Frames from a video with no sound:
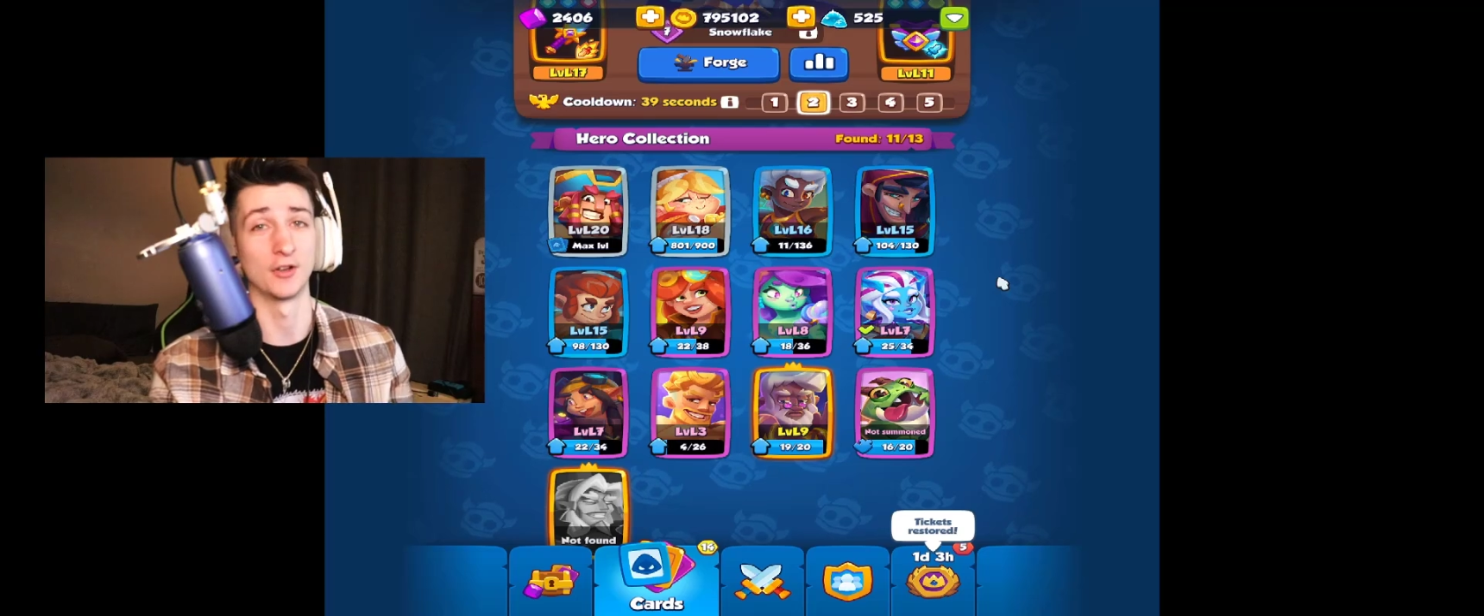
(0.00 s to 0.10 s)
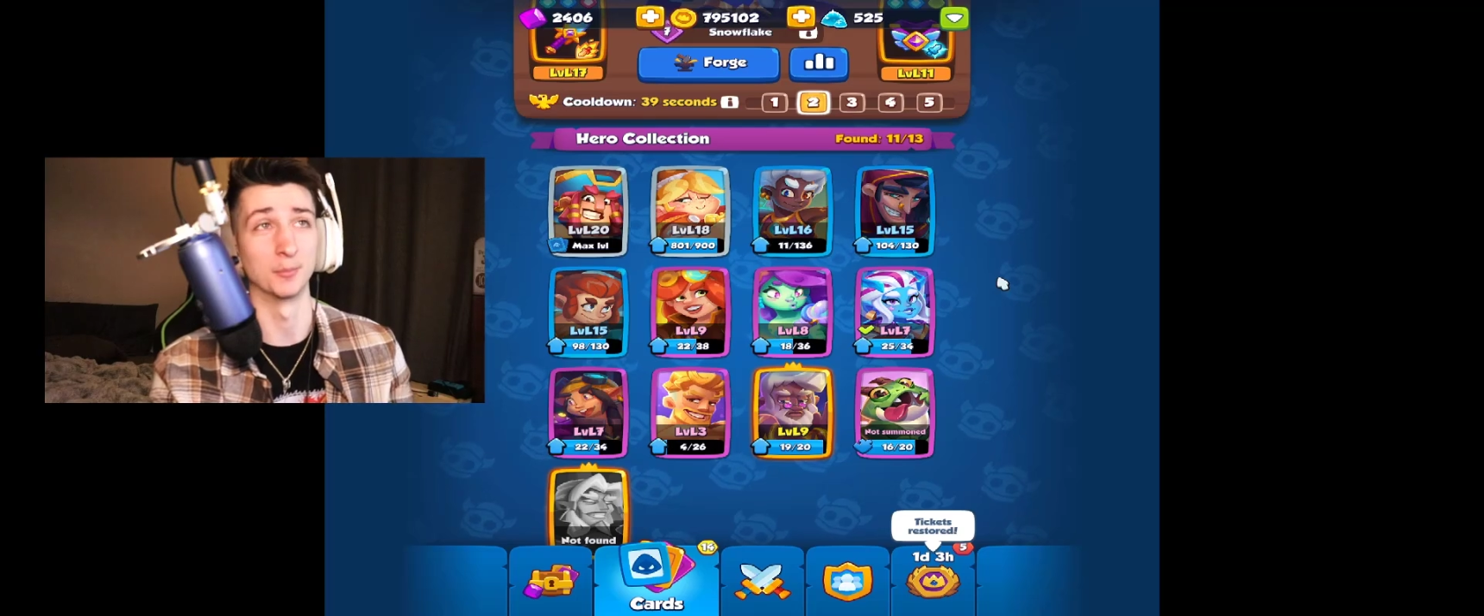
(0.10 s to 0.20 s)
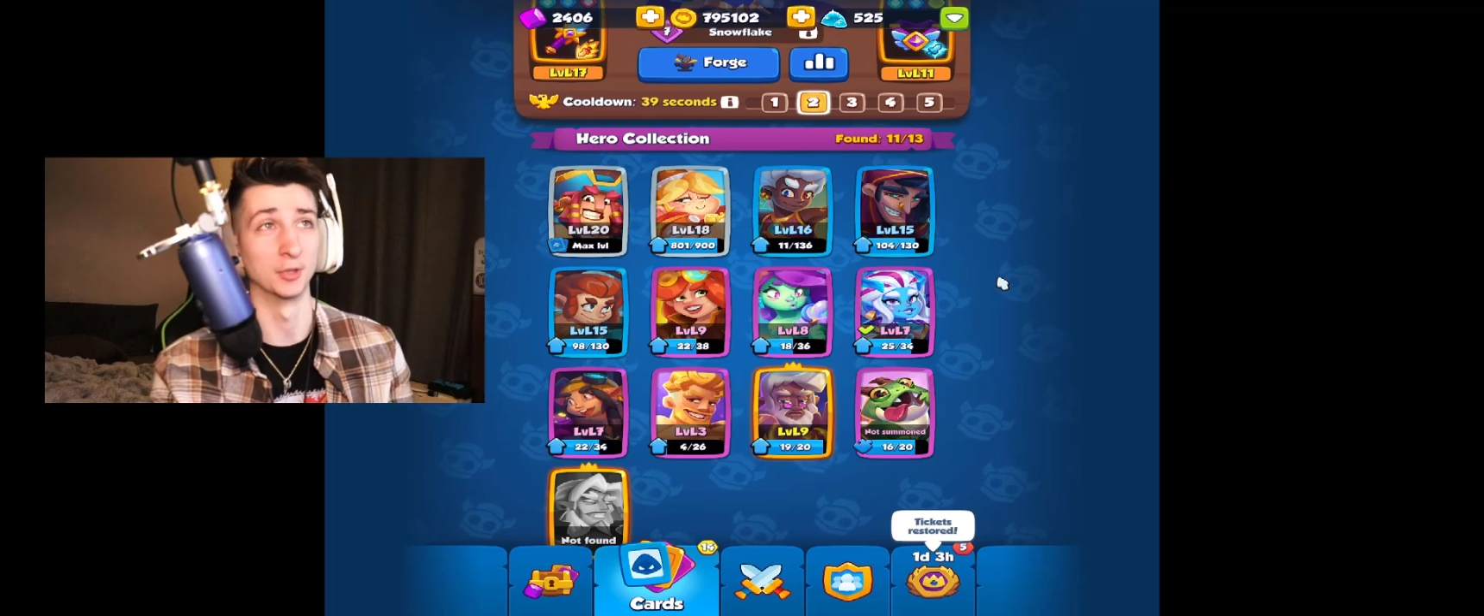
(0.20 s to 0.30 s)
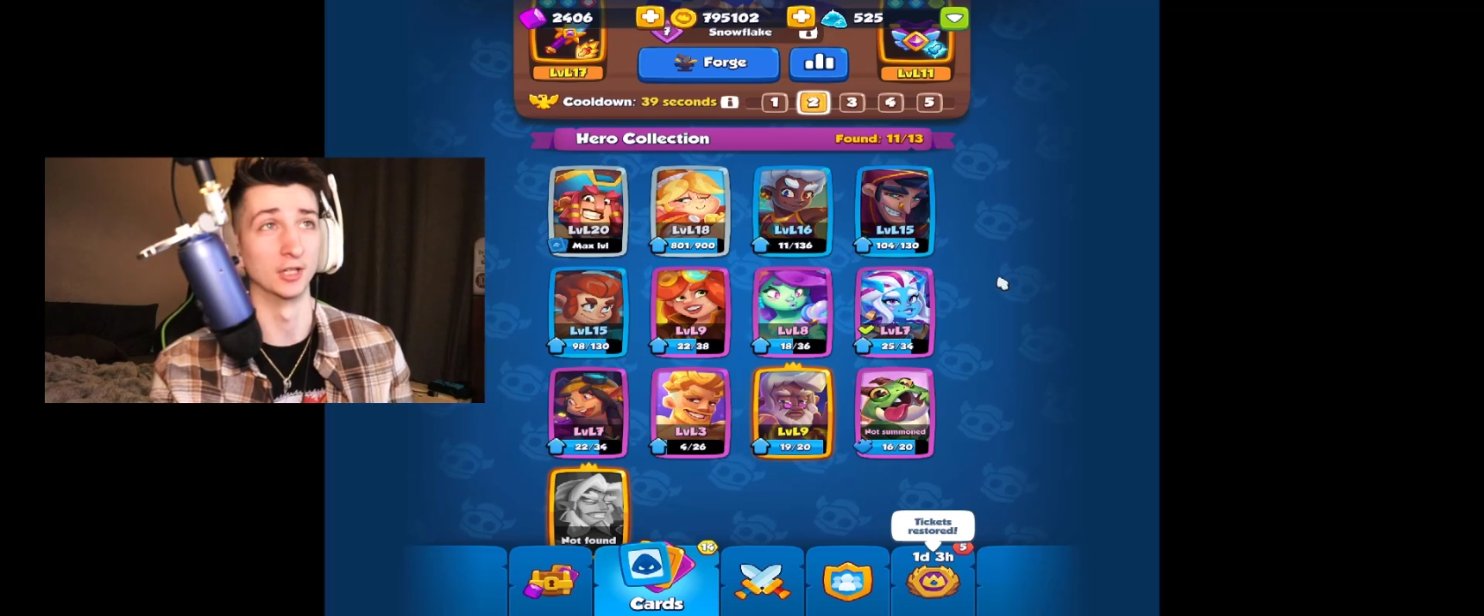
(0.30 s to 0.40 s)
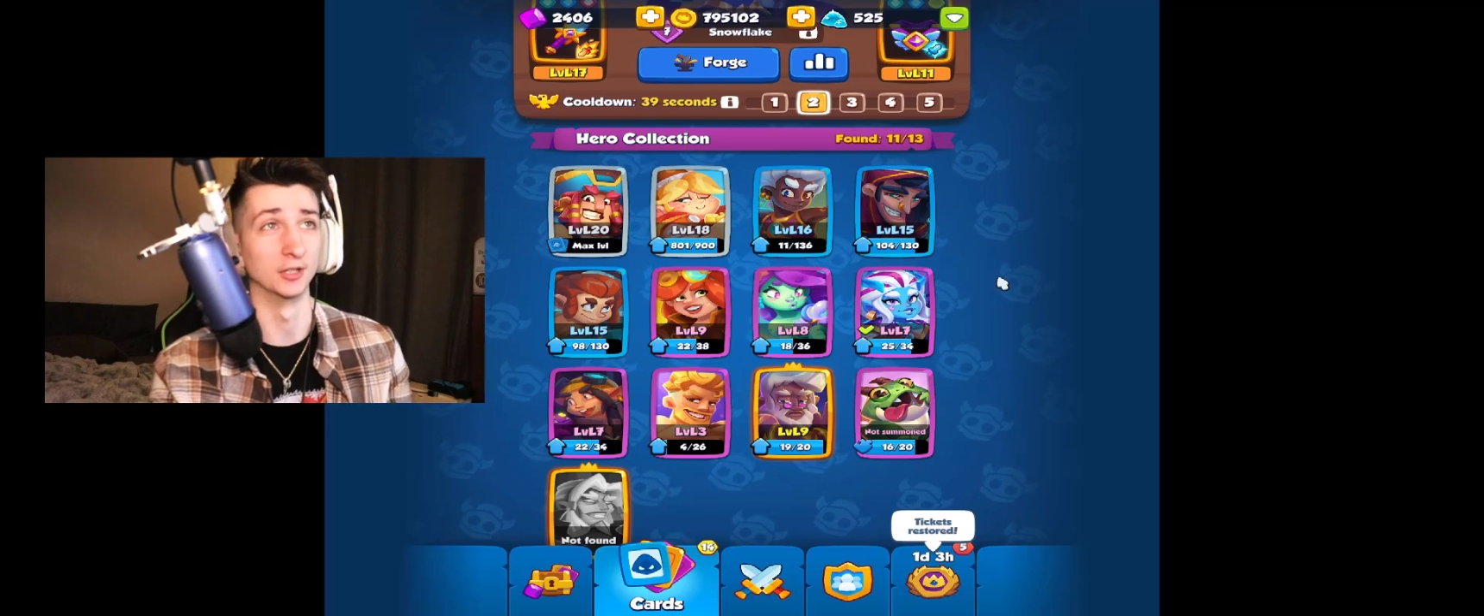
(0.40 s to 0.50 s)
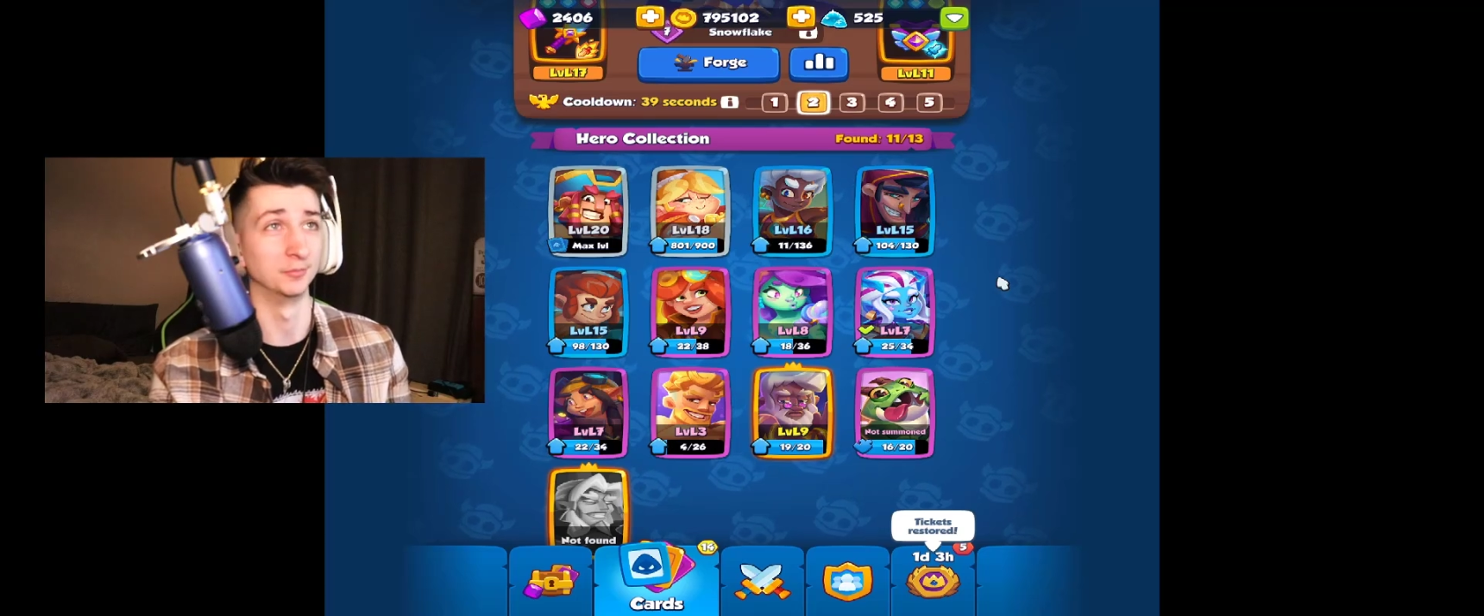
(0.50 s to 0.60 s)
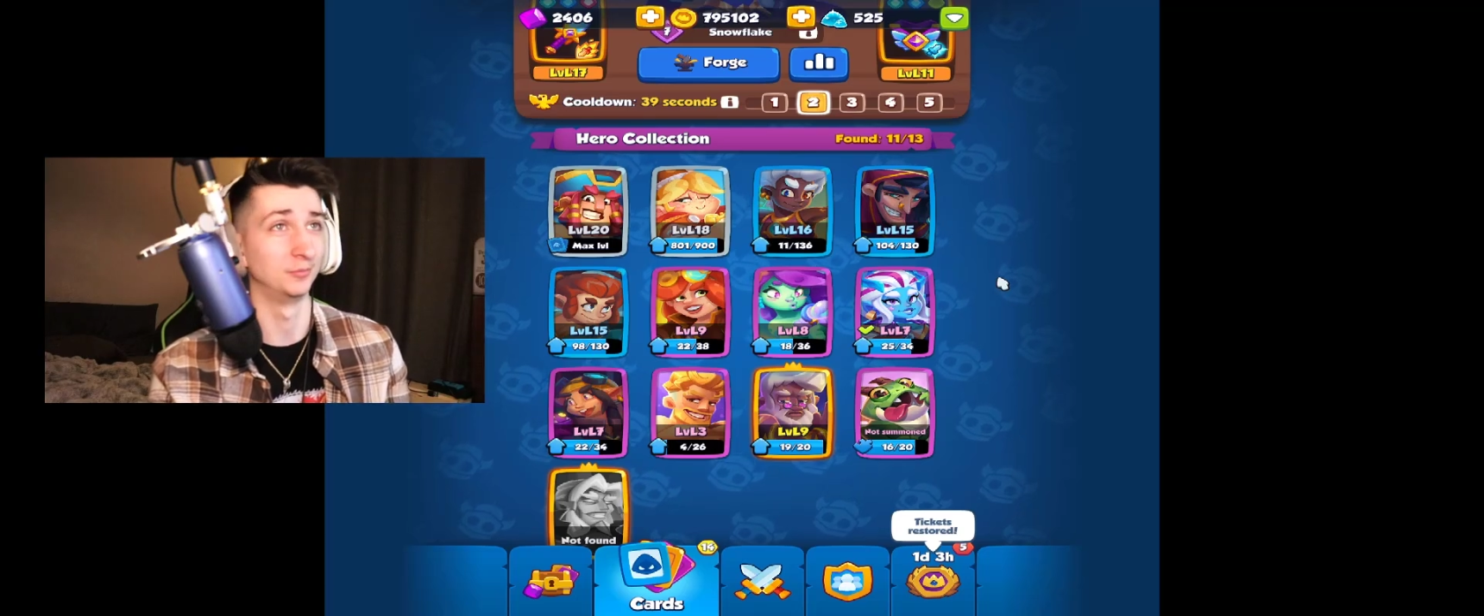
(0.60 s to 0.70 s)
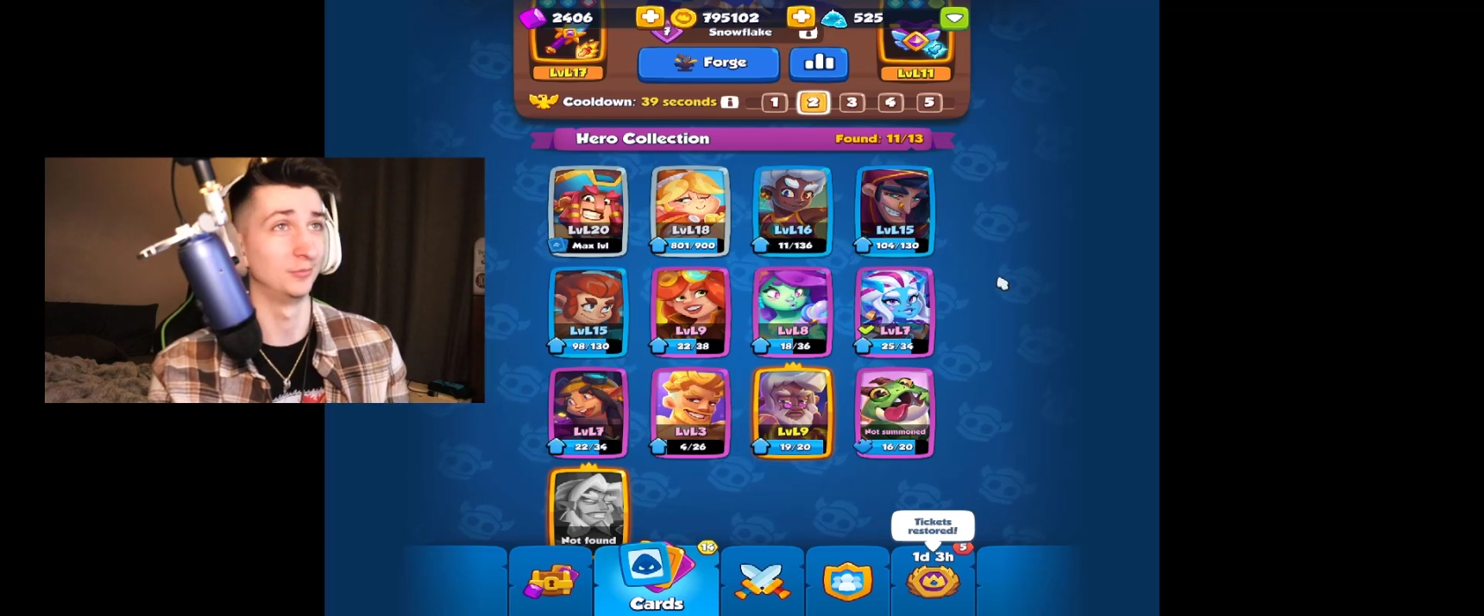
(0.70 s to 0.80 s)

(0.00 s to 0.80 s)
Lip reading: I'm going to